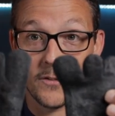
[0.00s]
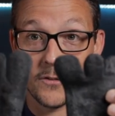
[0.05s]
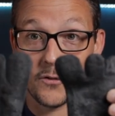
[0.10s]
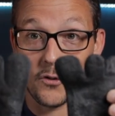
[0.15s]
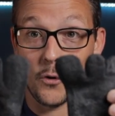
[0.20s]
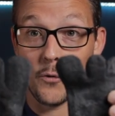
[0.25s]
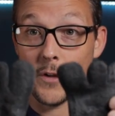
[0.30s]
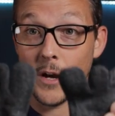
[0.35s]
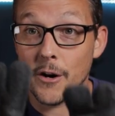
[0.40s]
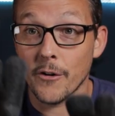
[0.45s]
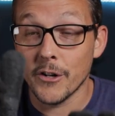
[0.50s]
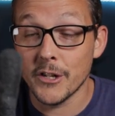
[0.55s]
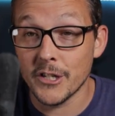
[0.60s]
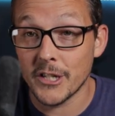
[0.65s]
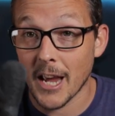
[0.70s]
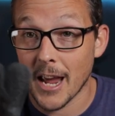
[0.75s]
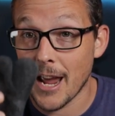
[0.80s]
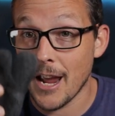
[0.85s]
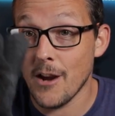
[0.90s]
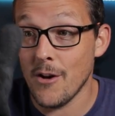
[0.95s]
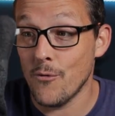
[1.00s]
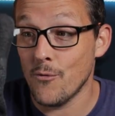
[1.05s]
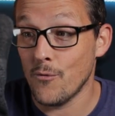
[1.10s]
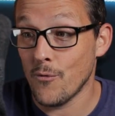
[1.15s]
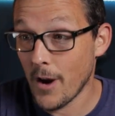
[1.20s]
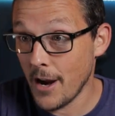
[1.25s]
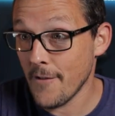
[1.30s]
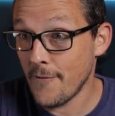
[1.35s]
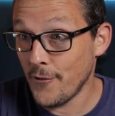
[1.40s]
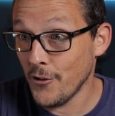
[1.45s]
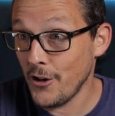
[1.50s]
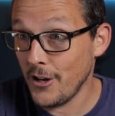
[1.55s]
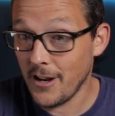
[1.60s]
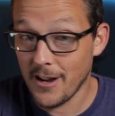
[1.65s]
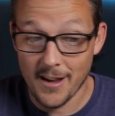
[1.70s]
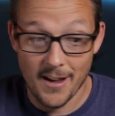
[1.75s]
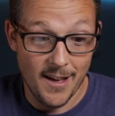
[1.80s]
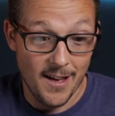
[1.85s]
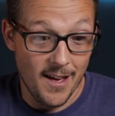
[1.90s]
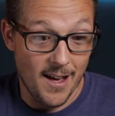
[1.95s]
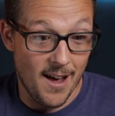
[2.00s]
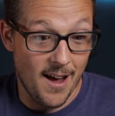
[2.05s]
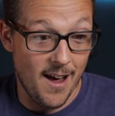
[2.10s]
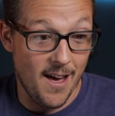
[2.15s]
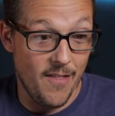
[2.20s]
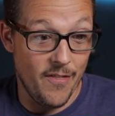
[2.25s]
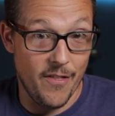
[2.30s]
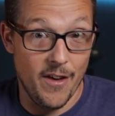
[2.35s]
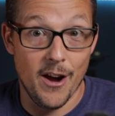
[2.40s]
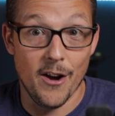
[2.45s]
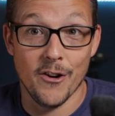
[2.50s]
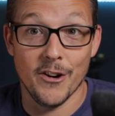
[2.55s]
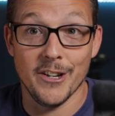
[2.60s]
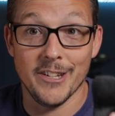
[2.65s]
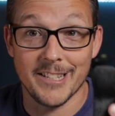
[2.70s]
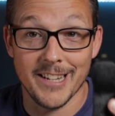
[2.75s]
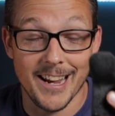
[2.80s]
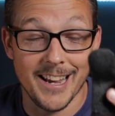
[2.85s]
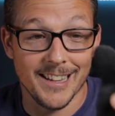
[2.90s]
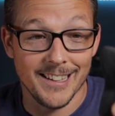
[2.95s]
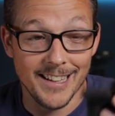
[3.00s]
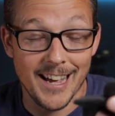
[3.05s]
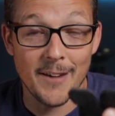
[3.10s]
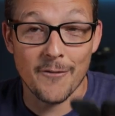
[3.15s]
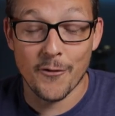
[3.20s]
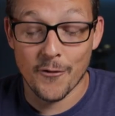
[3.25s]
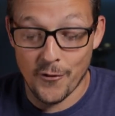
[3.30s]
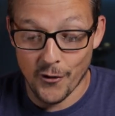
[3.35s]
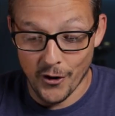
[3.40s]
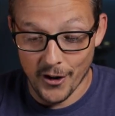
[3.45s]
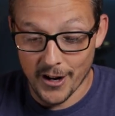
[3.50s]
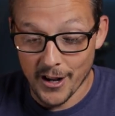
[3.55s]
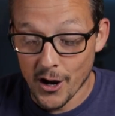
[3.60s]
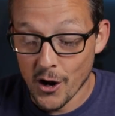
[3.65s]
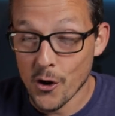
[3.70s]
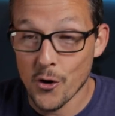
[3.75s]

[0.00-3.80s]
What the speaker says: So there is a right foot and there is a left foot.